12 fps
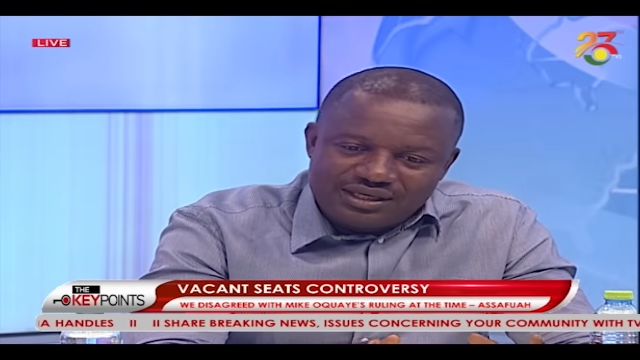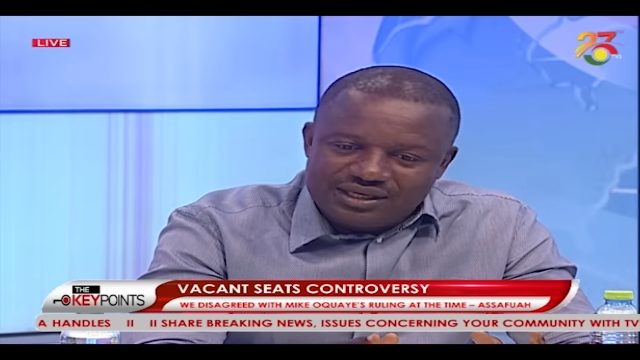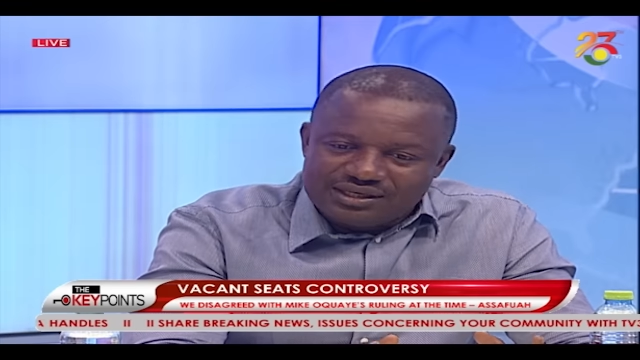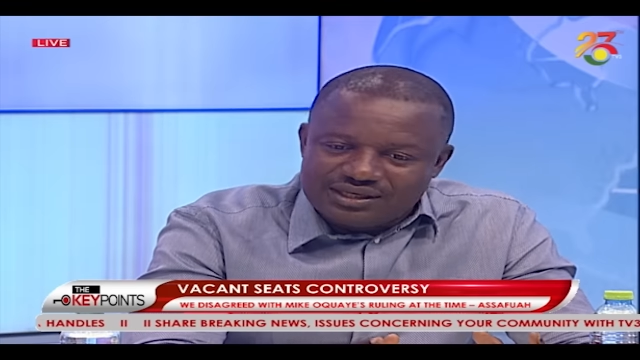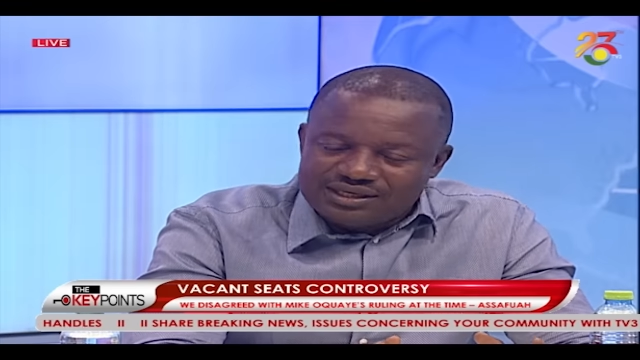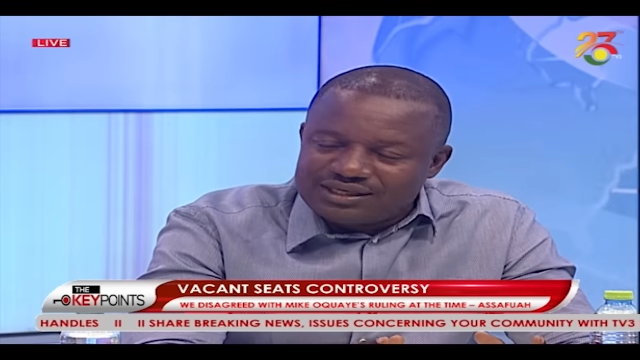
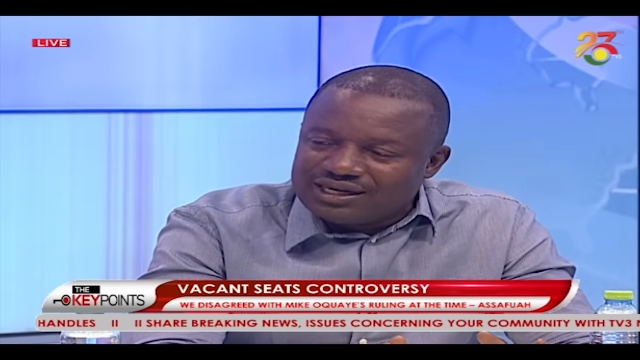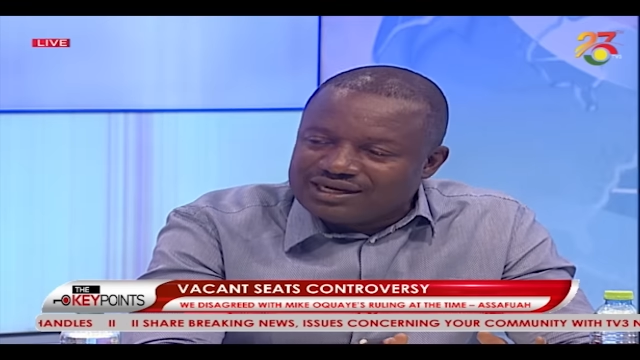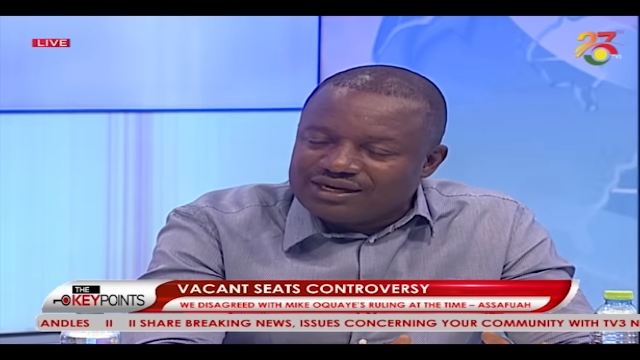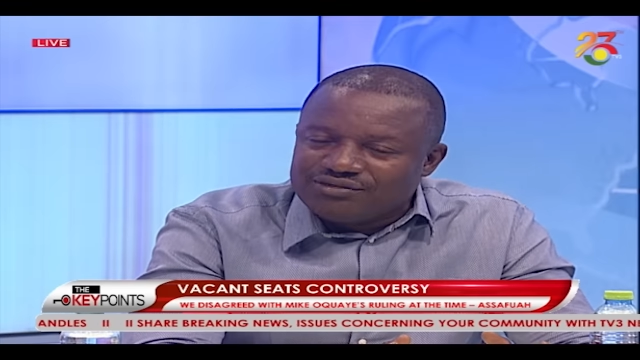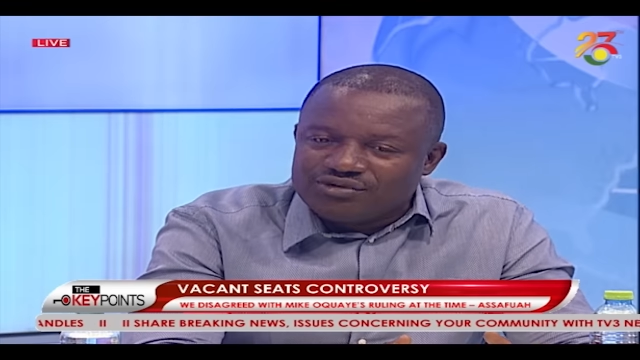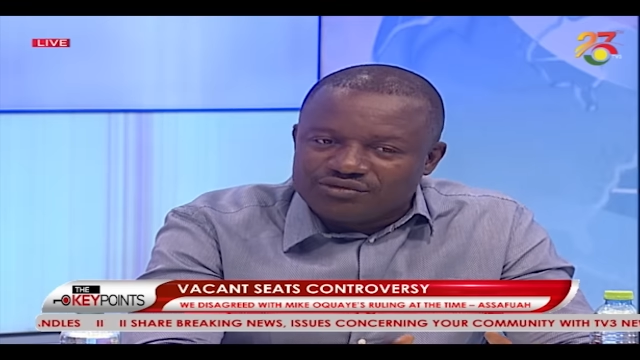and that, that
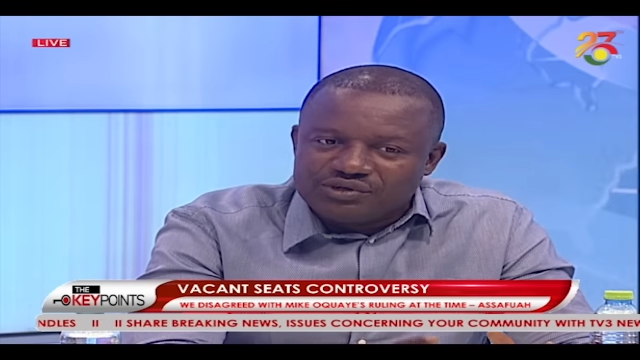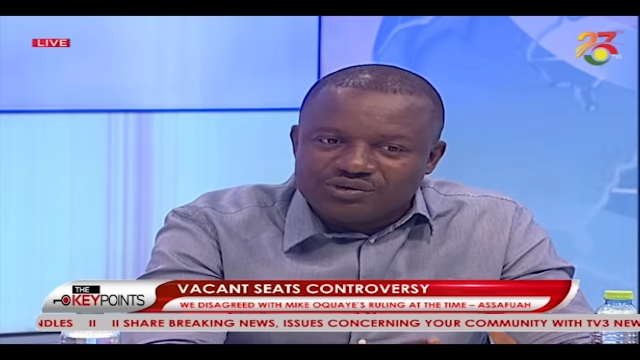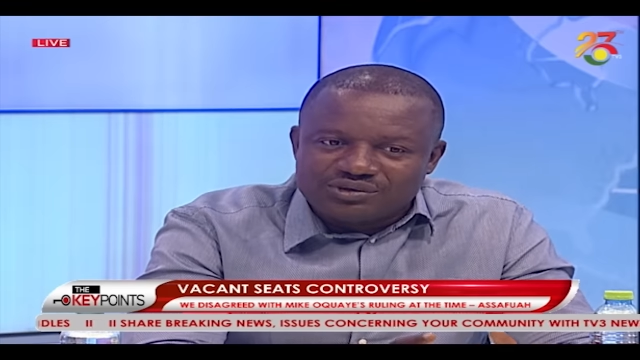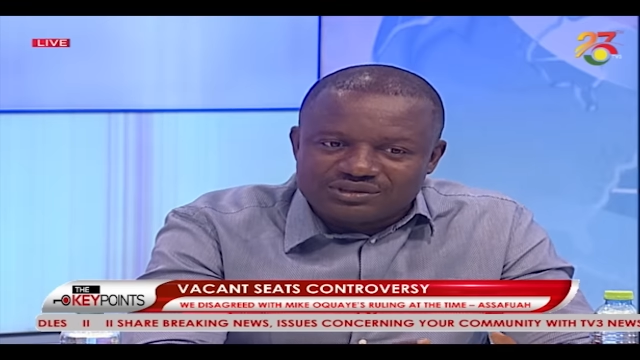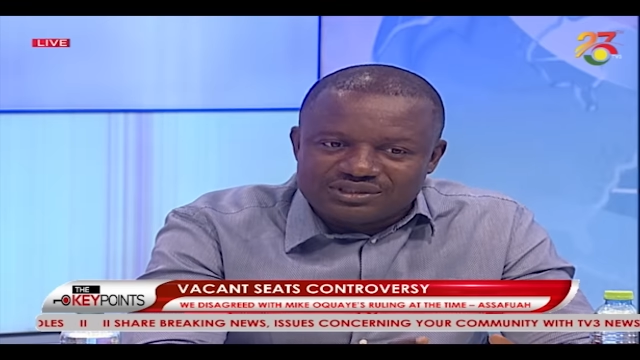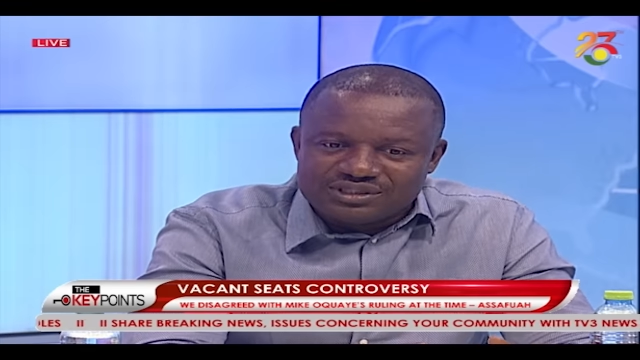level of
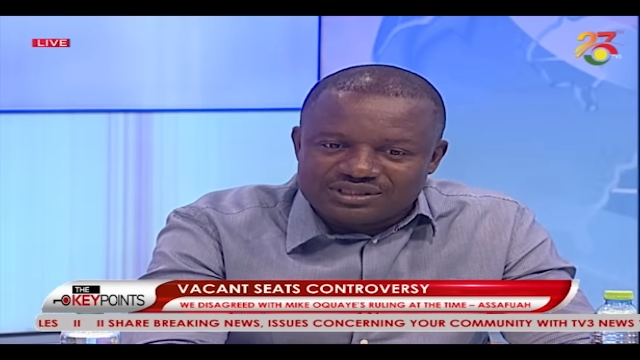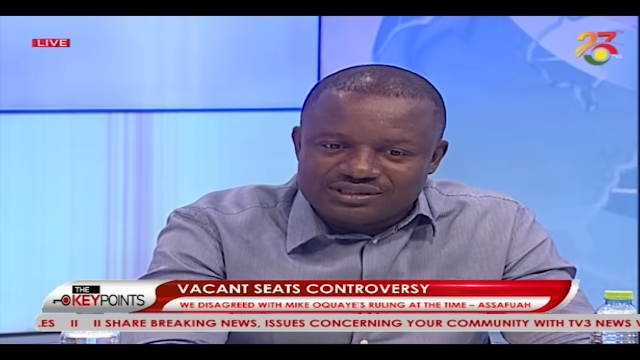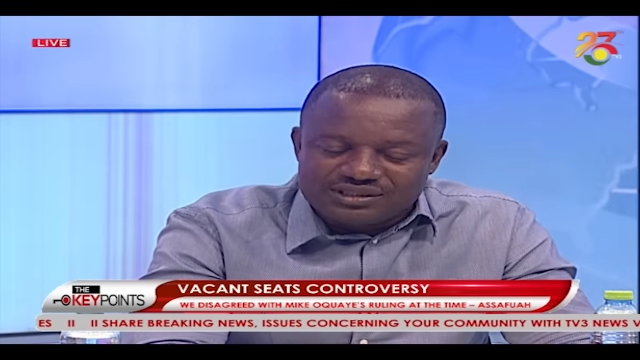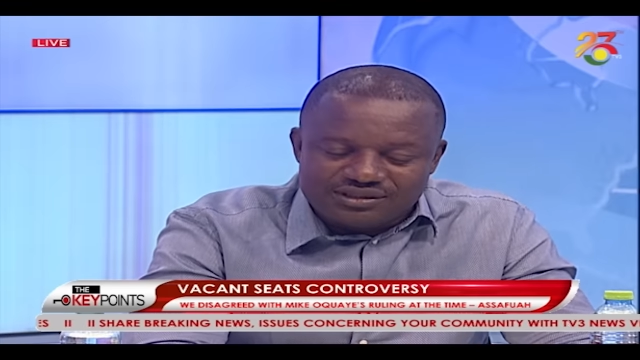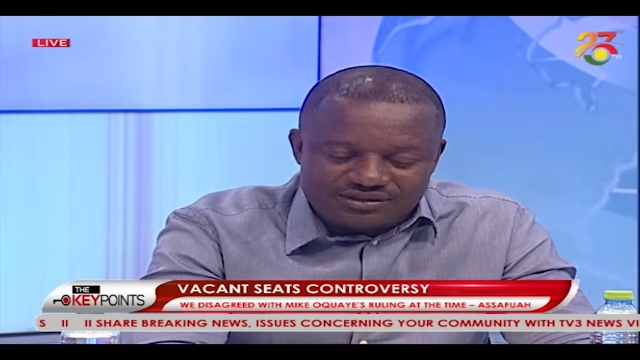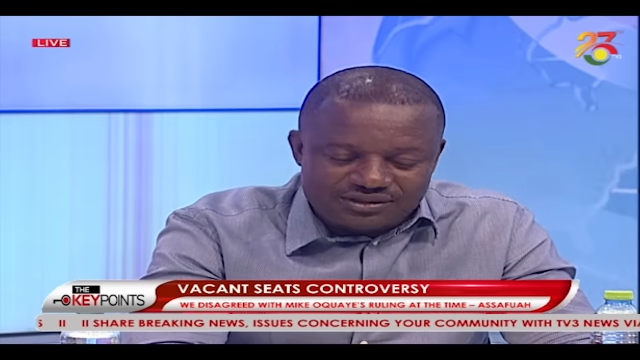
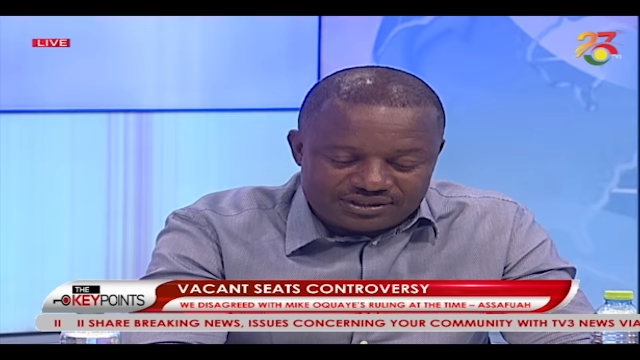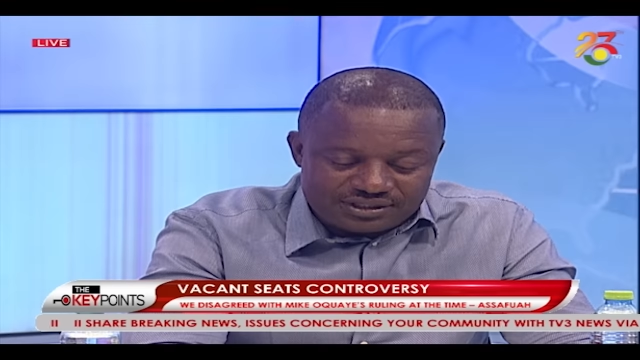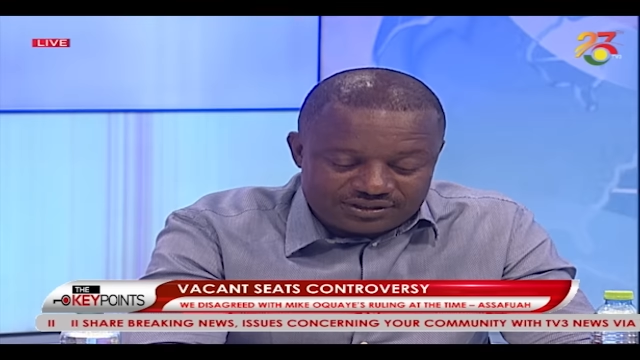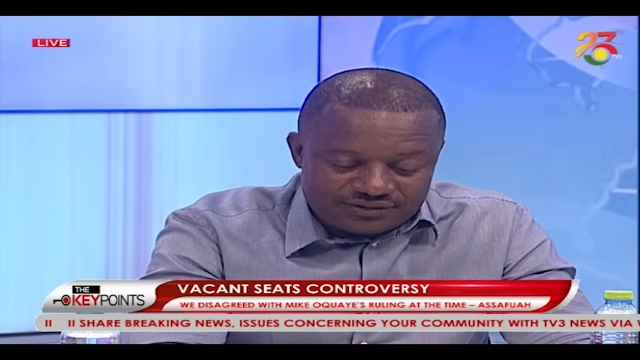inconsistency is, is,